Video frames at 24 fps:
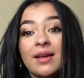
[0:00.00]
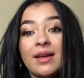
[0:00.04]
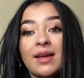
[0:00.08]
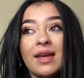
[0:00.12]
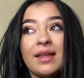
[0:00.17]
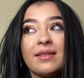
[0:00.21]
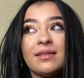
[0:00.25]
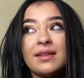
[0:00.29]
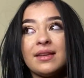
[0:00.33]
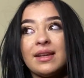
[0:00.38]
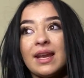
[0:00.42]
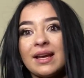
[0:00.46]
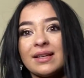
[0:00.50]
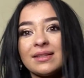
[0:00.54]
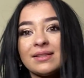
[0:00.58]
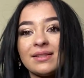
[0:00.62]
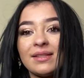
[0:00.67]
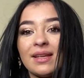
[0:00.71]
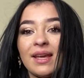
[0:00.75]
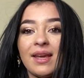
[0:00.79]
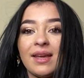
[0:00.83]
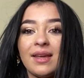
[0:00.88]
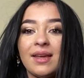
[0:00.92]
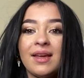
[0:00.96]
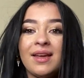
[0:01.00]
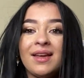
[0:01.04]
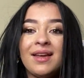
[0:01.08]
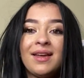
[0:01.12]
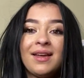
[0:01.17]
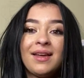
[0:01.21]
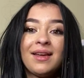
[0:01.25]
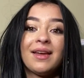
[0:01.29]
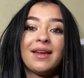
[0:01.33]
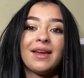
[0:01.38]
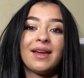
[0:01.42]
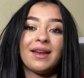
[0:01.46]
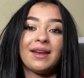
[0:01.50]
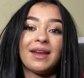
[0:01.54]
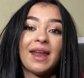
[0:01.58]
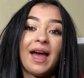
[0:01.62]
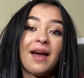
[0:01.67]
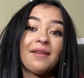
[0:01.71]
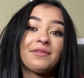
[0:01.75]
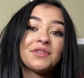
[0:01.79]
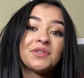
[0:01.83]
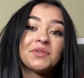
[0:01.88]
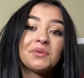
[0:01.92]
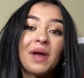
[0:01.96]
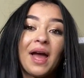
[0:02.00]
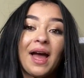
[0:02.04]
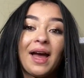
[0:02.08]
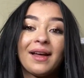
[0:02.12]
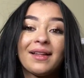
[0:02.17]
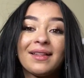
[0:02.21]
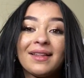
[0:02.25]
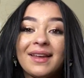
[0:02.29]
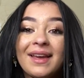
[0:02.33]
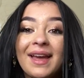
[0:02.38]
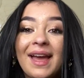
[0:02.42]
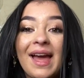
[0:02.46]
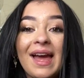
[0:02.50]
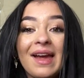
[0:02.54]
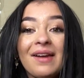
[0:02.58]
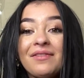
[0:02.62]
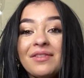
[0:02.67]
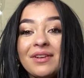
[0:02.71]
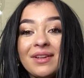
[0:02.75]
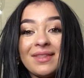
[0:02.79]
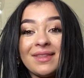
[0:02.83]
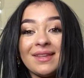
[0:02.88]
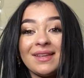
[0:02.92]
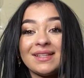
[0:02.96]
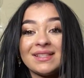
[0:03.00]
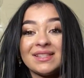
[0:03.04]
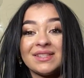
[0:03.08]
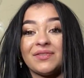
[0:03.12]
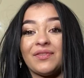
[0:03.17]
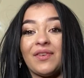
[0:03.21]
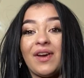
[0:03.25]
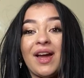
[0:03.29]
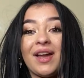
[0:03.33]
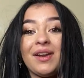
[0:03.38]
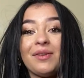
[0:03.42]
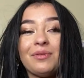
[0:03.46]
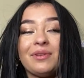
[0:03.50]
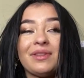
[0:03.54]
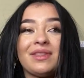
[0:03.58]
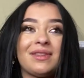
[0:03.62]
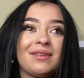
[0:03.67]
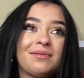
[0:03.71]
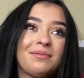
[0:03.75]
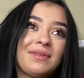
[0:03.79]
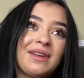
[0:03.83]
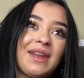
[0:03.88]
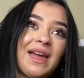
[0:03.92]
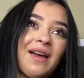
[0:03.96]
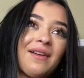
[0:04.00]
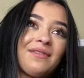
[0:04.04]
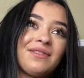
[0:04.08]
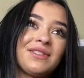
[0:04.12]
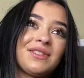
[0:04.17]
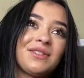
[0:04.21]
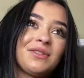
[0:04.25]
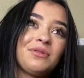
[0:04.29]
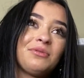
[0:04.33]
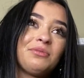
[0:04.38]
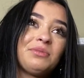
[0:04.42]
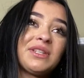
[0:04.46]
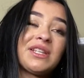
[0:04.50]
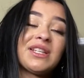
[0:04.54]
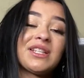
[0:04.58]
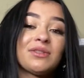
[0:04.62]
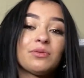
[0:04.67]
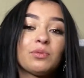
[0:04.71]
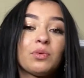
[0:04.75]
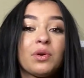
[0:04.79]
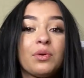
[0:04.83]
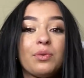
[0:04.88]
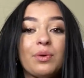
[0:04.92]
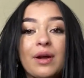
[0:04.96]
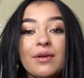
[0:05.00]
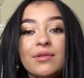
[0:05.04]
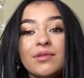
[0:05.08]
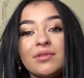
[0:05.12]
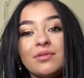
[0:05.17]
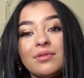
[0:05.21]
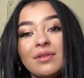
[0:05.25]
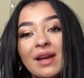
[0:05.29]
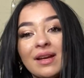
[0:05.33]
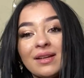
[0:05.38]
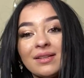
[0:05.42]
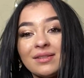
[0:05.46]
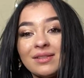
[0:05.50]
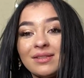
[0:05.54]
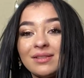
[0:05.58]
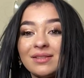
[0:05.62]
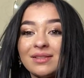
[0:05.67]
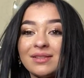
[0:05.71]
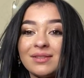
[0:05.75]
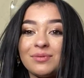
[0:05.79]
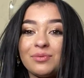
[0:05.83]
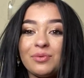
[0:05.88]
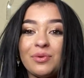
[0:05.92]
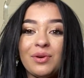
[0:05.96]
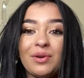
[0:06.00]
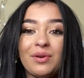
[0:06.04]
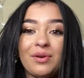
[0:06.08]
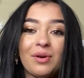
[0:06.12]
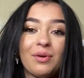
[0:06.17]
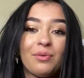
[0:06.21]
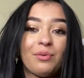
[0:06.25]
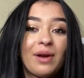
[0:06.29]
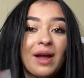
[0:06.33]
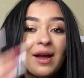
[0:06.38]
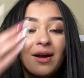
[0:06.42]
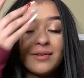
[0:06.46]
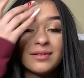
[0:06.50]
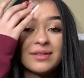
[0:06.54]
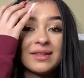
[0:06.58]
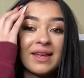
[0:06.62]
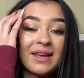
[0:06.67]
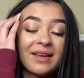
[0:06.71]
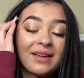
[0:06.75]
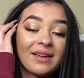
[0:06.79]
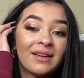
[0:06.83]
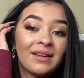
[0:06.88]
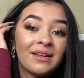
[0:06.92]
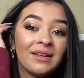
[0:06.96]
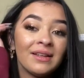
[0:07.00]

and the next day and have to act like everything is fine with them, and have to, because we're around directors and we're around like